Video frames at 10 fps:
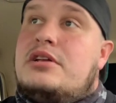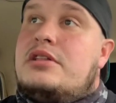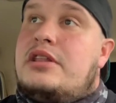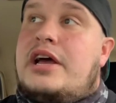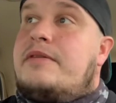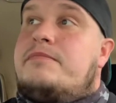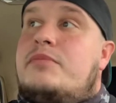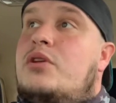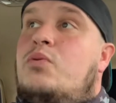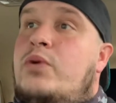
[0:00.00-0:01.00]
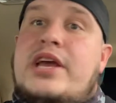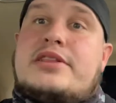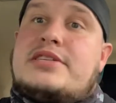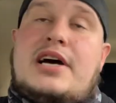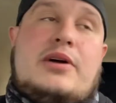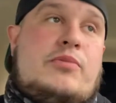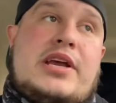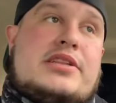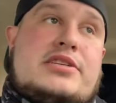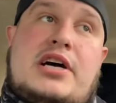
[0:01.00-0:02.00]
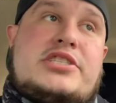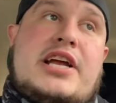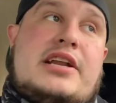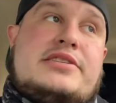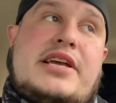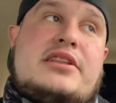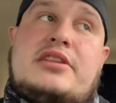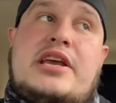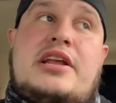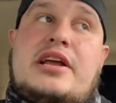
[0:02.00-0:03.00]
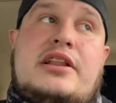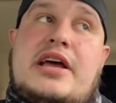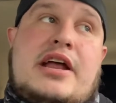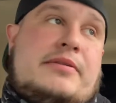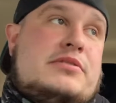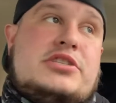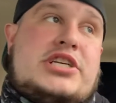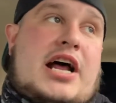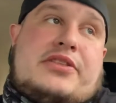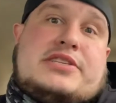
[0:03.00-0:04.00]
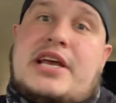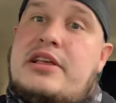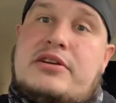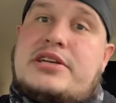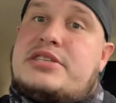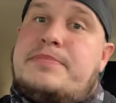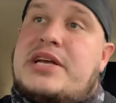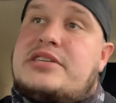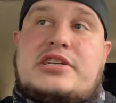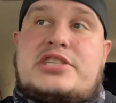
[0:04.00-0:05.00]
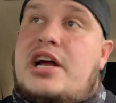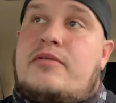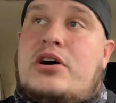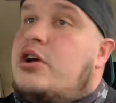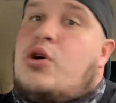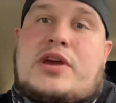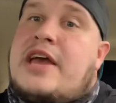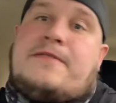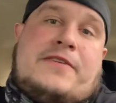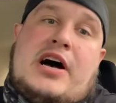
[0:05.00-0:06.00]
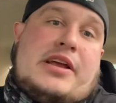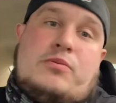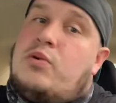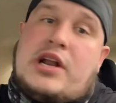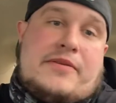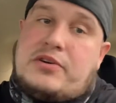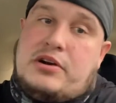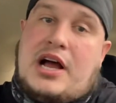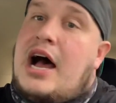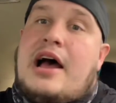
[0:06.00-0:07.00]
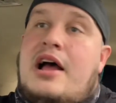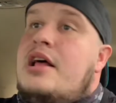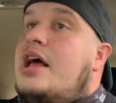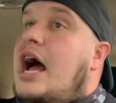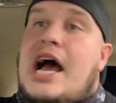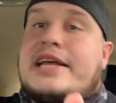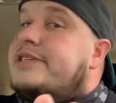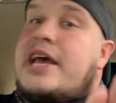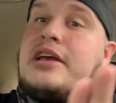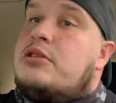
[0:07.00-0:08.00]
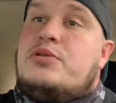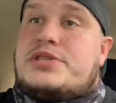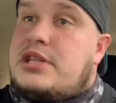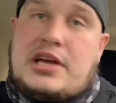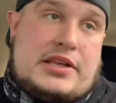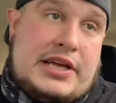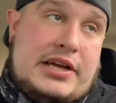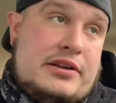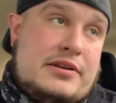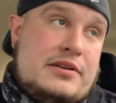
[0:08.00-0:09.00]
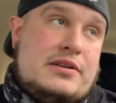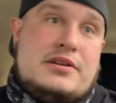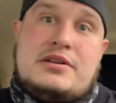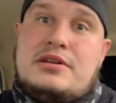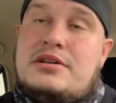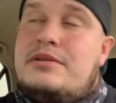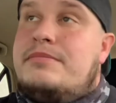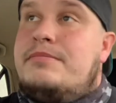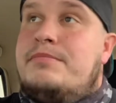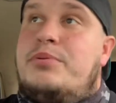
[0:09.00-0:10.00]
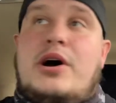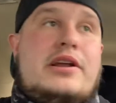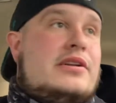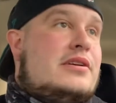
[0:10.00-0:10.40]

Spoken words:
Like, we get the touchdown and take the lead, and then Jonathan Taylor gets the big touchdown run, okay, fine, whatever. I can take losing like that. But,